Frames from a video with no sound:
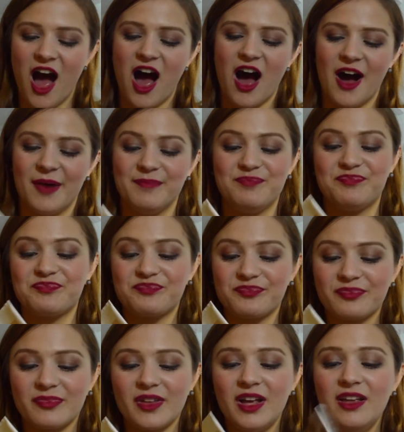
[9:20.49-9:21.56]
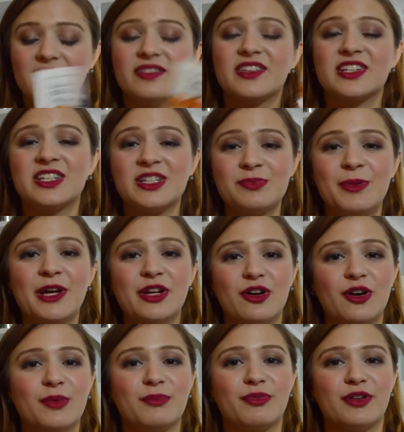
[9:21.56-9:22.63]
Um, this has been
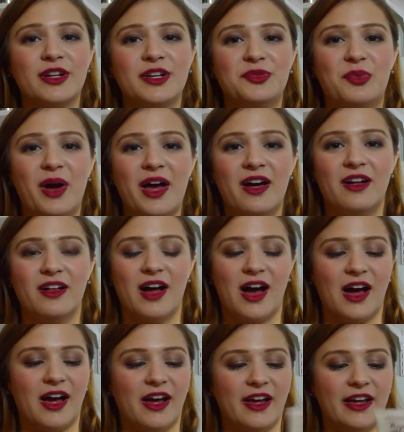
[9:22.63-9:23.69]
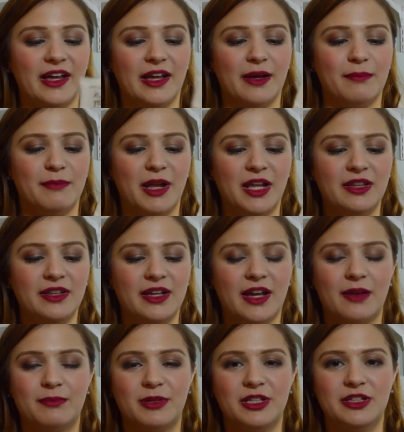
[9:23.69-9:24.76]
going pretty well. I mainly
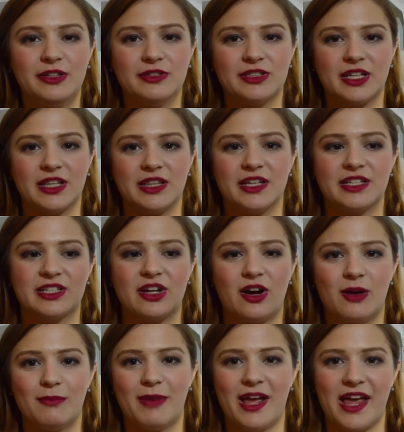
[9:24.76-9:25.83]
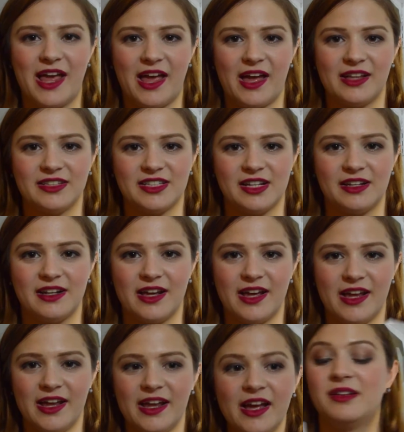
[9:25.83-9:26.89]
have been using this on my hands at
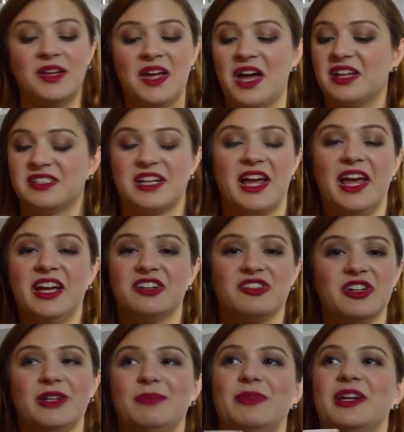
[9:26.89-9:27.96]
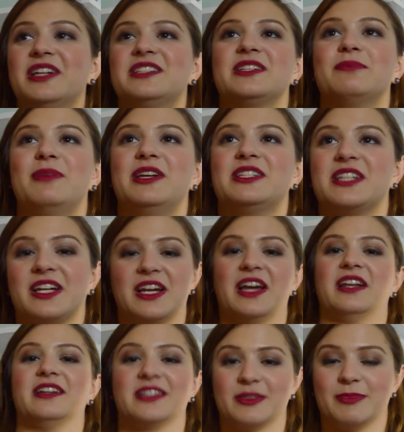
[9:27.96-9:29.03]
night as a hand cream. It's amazing
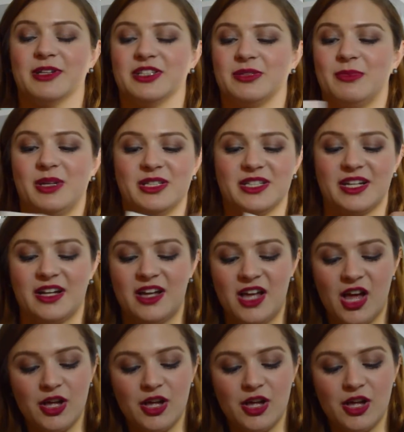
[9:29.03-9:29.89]
and it smells amazing.